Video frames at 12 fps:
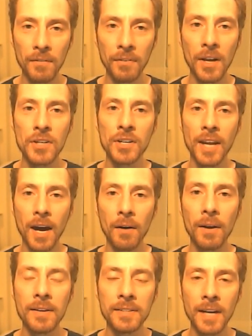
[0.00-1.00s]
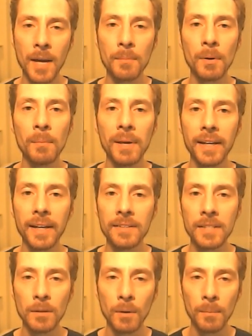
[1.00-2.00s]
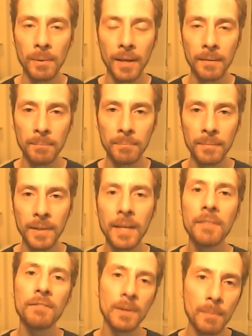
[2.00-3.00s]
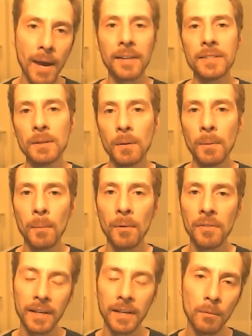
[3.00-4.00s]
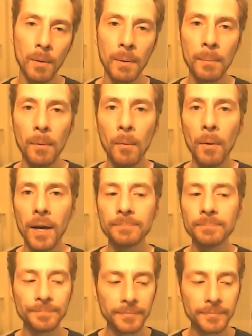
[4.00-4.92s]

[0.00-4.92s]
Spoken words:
flesh it out at time permitting and see and get feedback and see what people think and what people want.